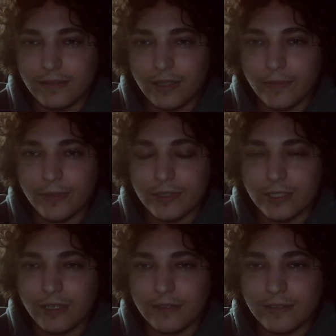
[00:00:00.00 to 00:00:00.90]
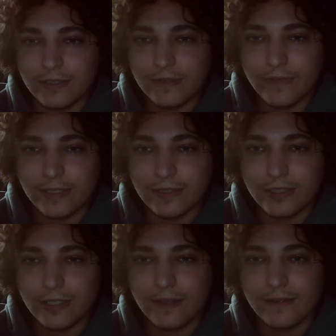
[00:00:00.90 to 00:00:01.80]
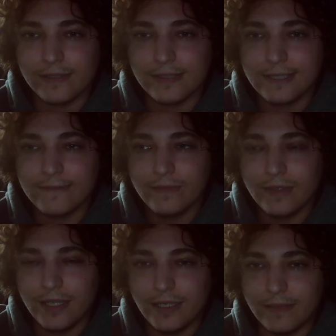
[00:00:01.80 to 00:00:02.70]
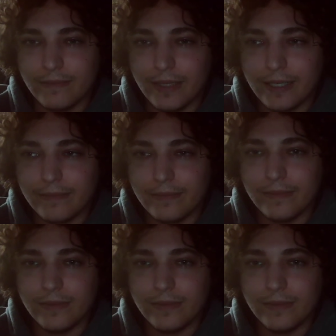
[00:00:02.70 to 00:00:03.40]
help those chakras, fix those chakras, and then bam,